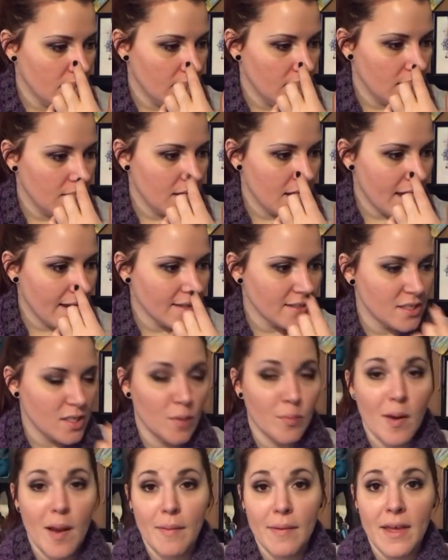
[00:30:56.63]
Next, you'll
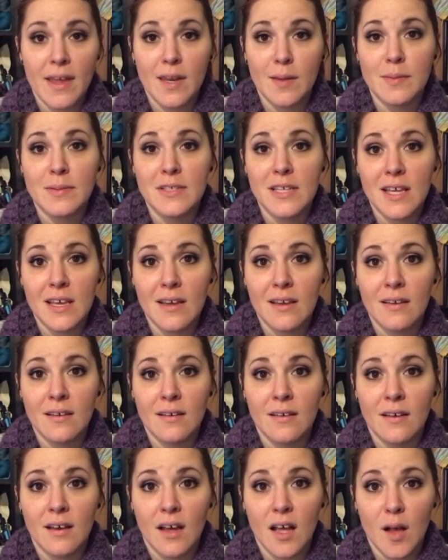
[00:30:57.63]
probably end up seeing
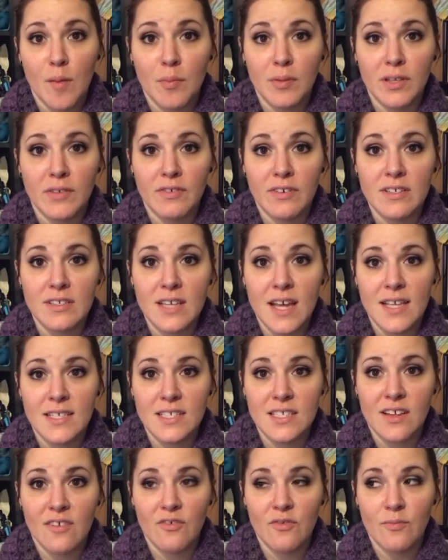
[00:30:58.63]
a couple different sizes
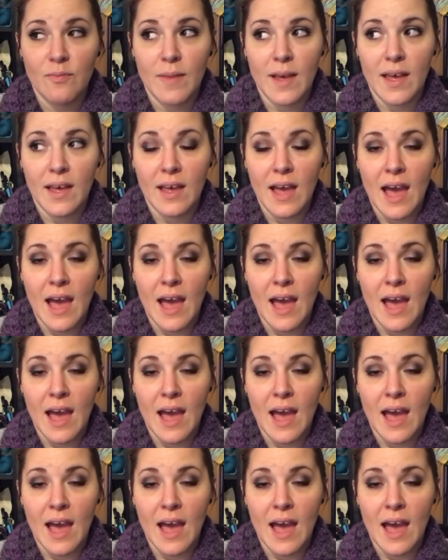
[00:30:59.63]
of my